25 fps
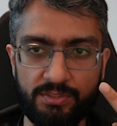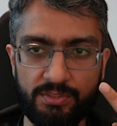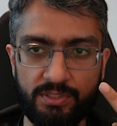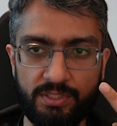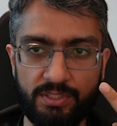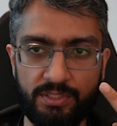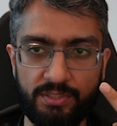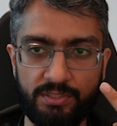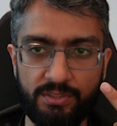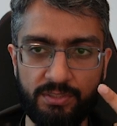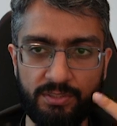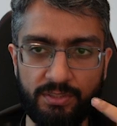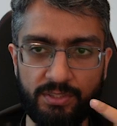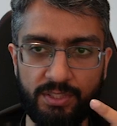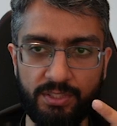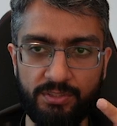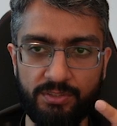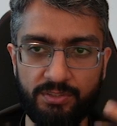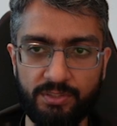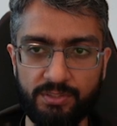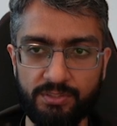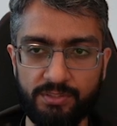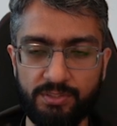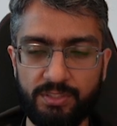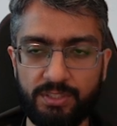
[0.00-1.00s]
later, get
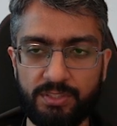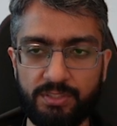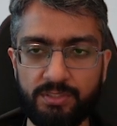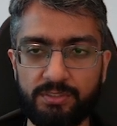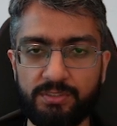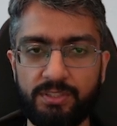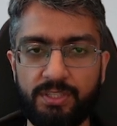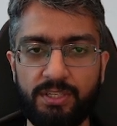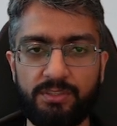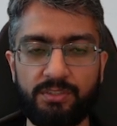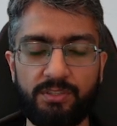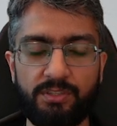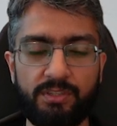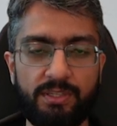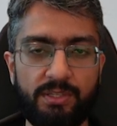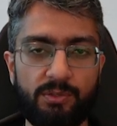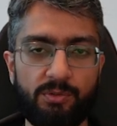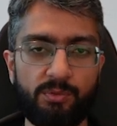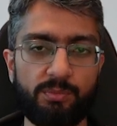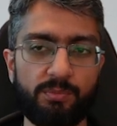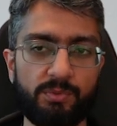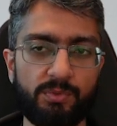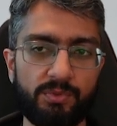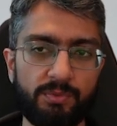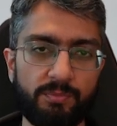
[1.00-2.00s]
run status, get run
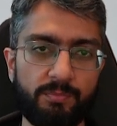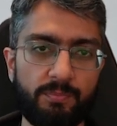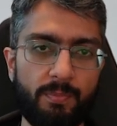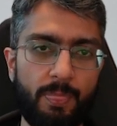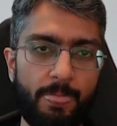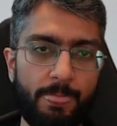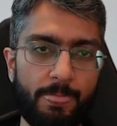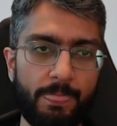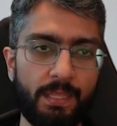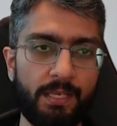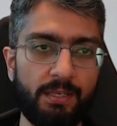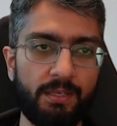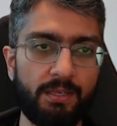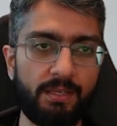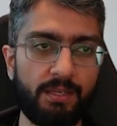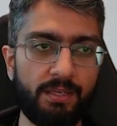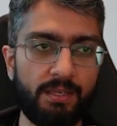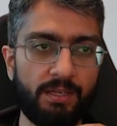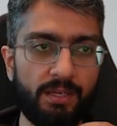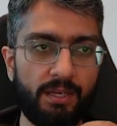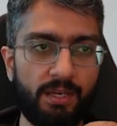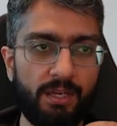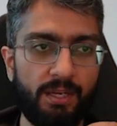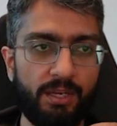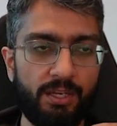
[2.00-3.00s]
output.
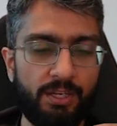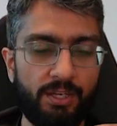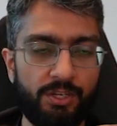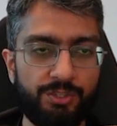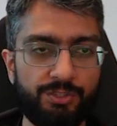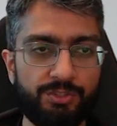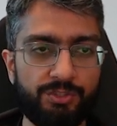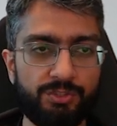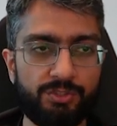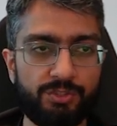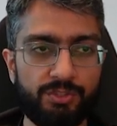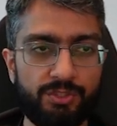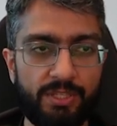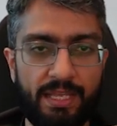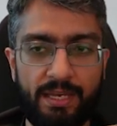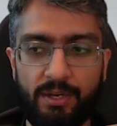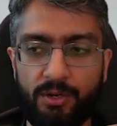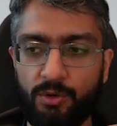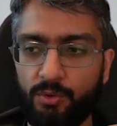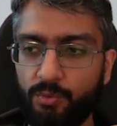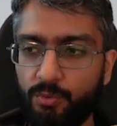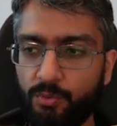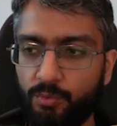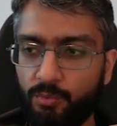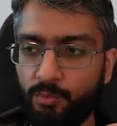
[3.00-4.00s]

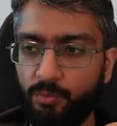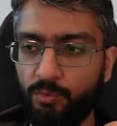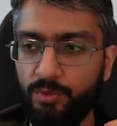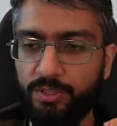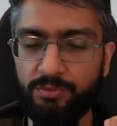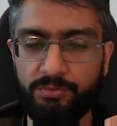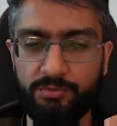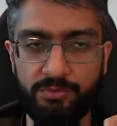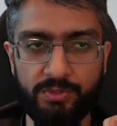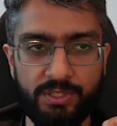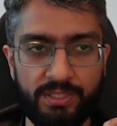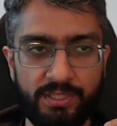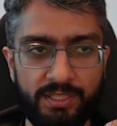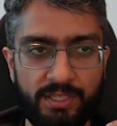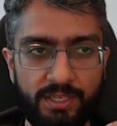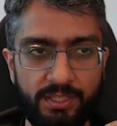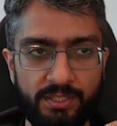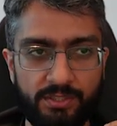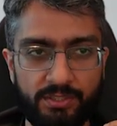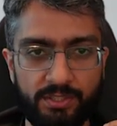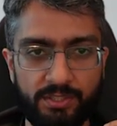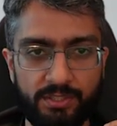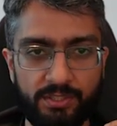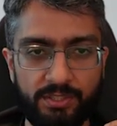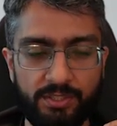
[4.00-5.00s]
Now we've
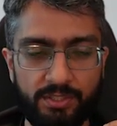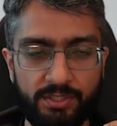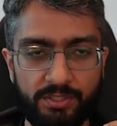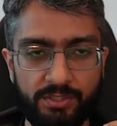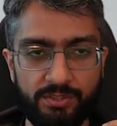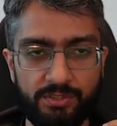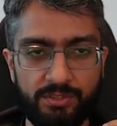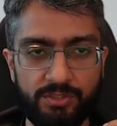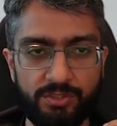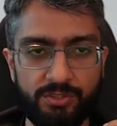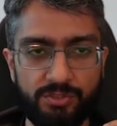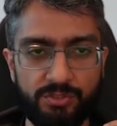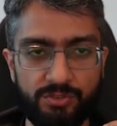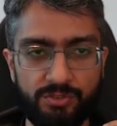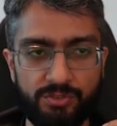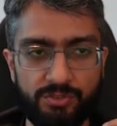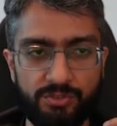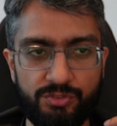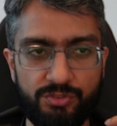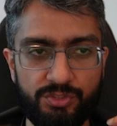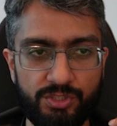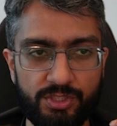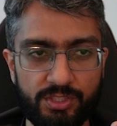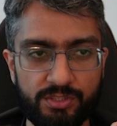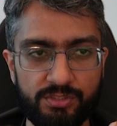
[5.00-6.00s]
created
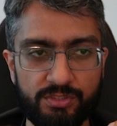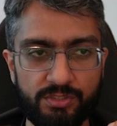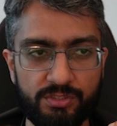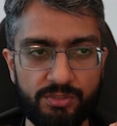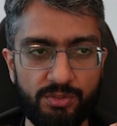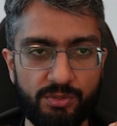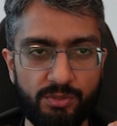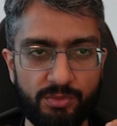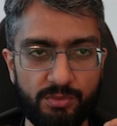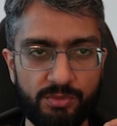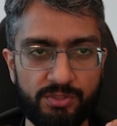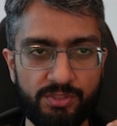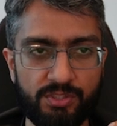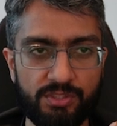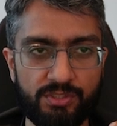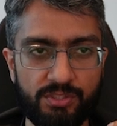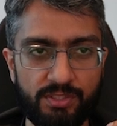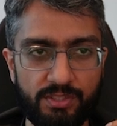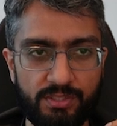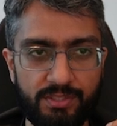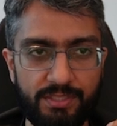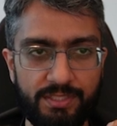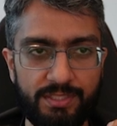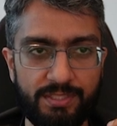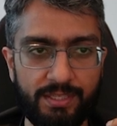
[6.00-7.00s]
just a
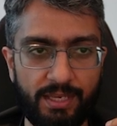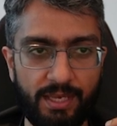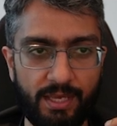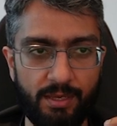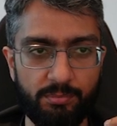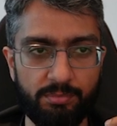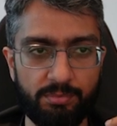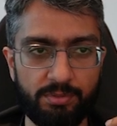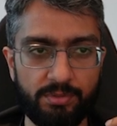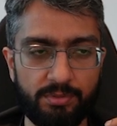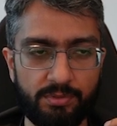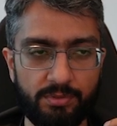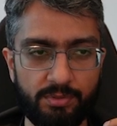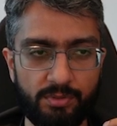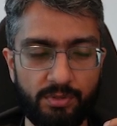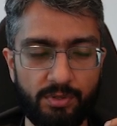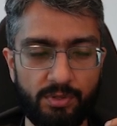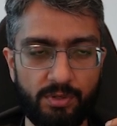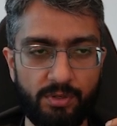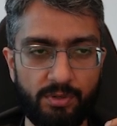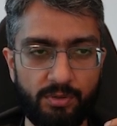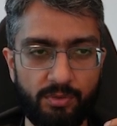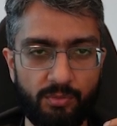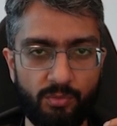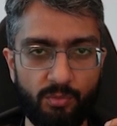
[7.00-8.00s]
recap.
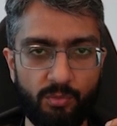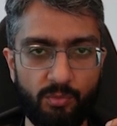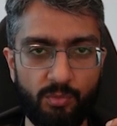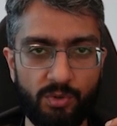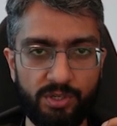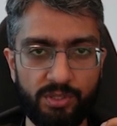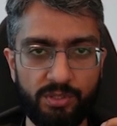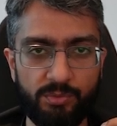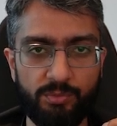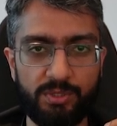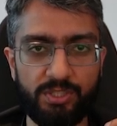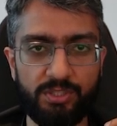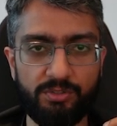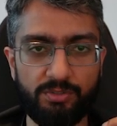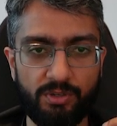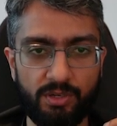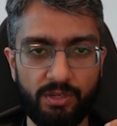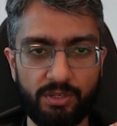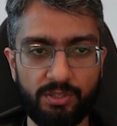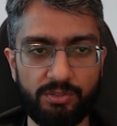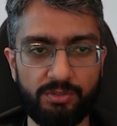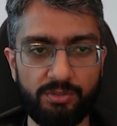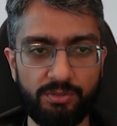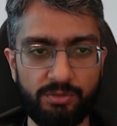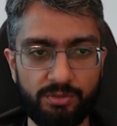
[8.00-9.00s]
What are we
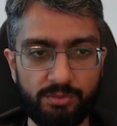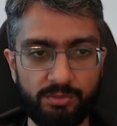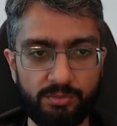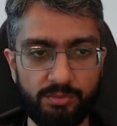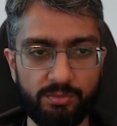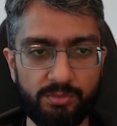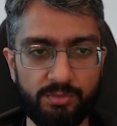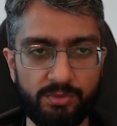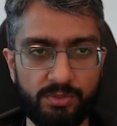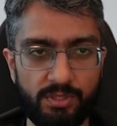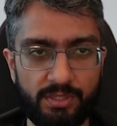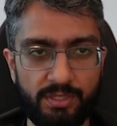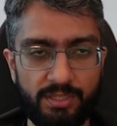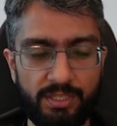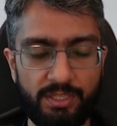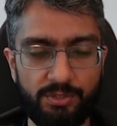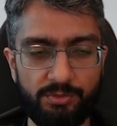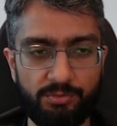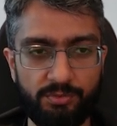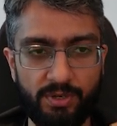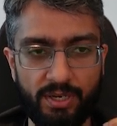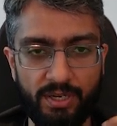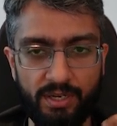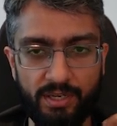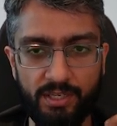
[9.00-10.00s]
trying to do? If
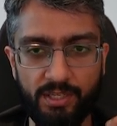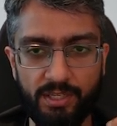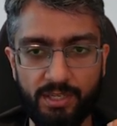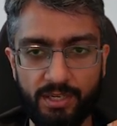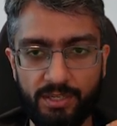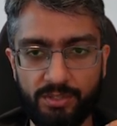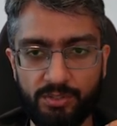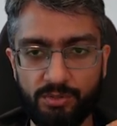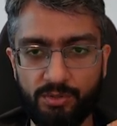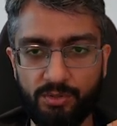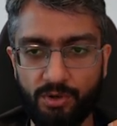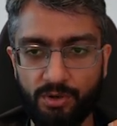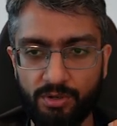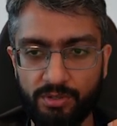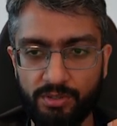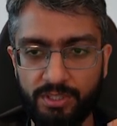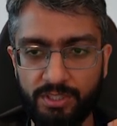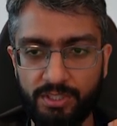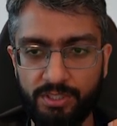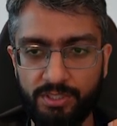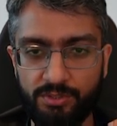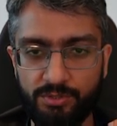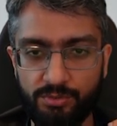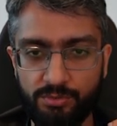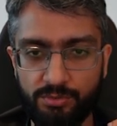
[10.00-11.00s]
I had gone
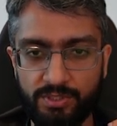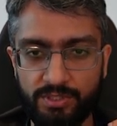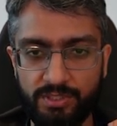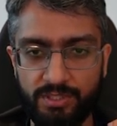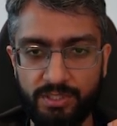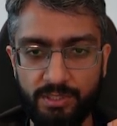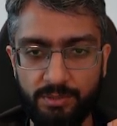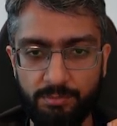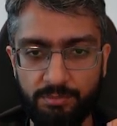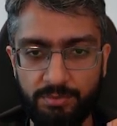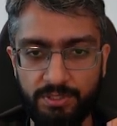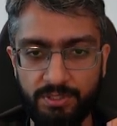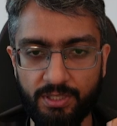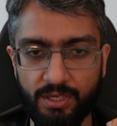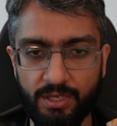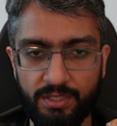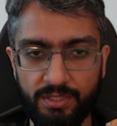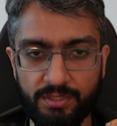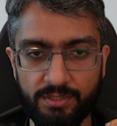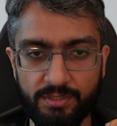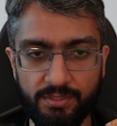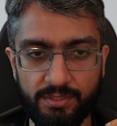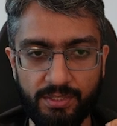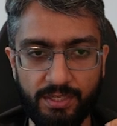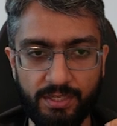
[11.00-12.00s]
into the API
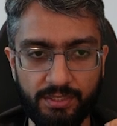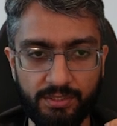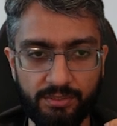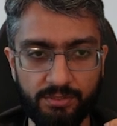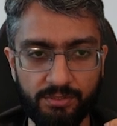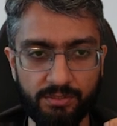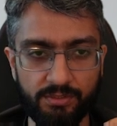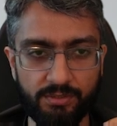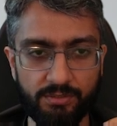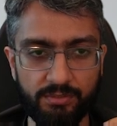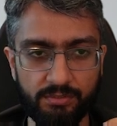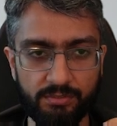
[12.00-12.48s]
connector,